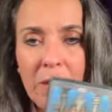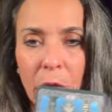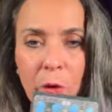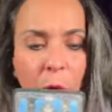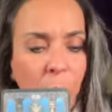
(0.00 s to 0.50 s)

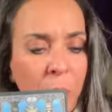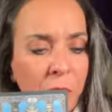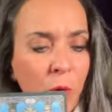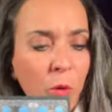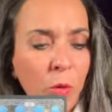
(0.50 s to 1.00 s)
you know what
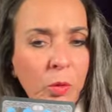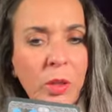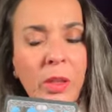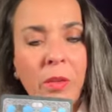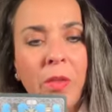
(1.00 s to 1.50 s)
the whole
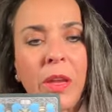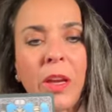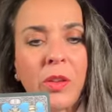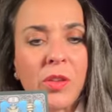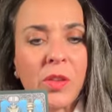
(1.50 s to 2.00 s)
uh,
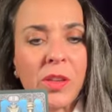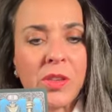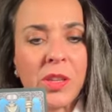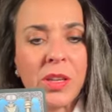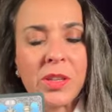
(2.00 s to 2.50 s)
thing to
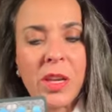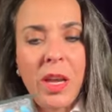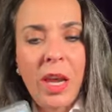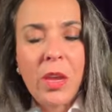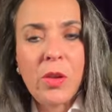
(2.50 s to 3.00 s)
this is
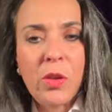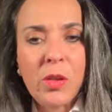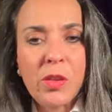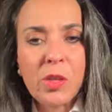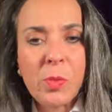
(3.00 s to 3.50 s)
and you know
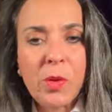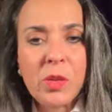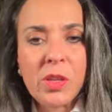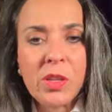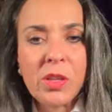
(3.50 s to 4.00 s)
that this
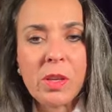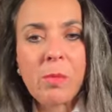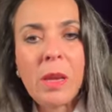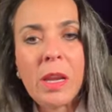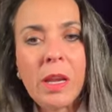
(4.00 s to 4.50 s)
person doesn't
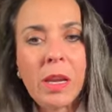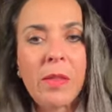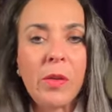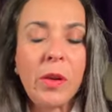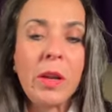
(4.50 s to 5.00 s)
mean it
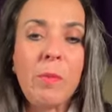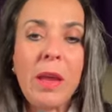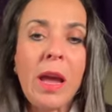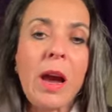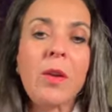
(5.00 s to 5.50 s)
and they're going to
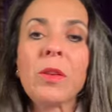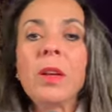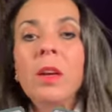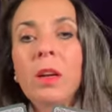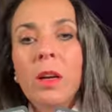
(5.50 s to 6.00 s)
be out
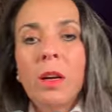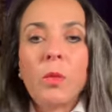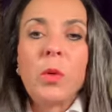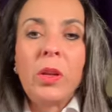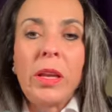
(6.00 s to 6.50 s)

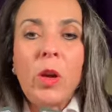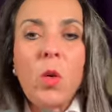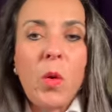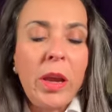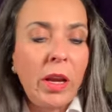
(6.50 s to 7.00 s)
really
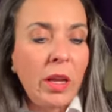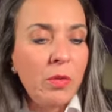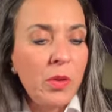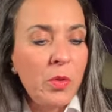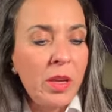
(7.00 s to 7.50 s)
quick
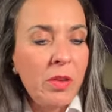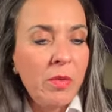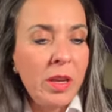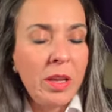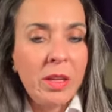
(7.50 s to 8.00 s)
if you give
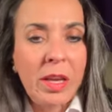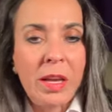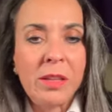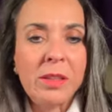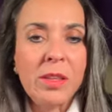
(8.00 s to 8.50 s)
in
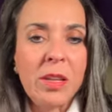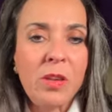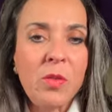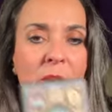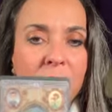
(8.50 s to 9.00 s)
and
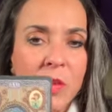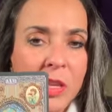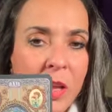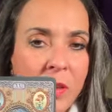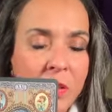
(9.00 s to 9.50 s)
you
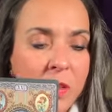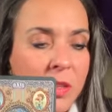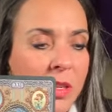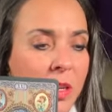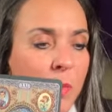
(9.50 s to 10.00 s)
understand that this
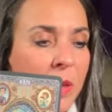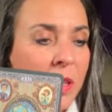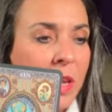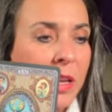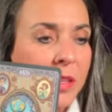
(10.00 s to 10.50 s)
is going to be
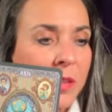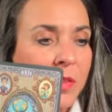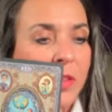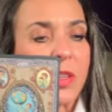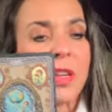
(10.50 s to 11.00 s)
the ending of
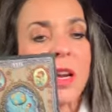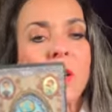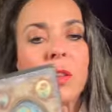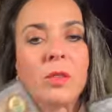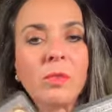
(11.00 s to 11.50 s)
this
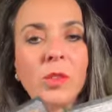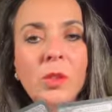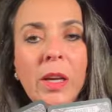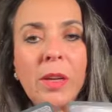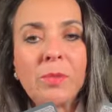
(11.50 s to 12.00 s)
cycle, all
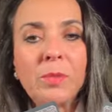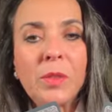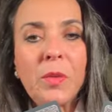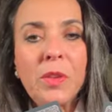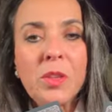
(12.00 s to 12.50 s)
right,
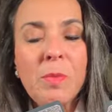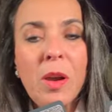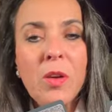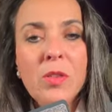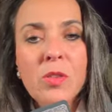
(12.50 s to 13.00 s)
of this
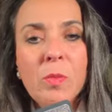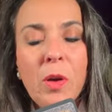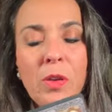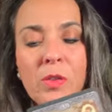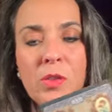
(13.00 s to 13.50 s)
marriage or
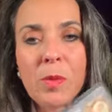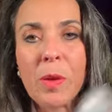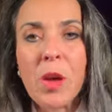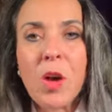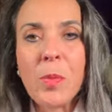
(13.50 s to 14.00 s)
partnership.
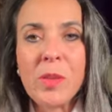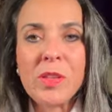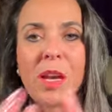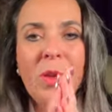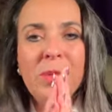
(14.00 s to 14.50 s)
Hope this
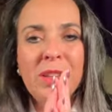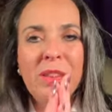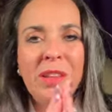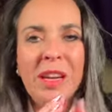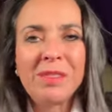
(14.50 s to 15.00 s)
helped.
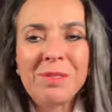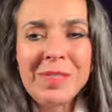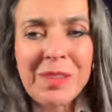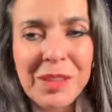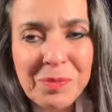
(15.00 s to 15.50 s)
and light.
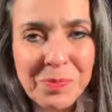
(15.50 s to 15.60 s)
Love you.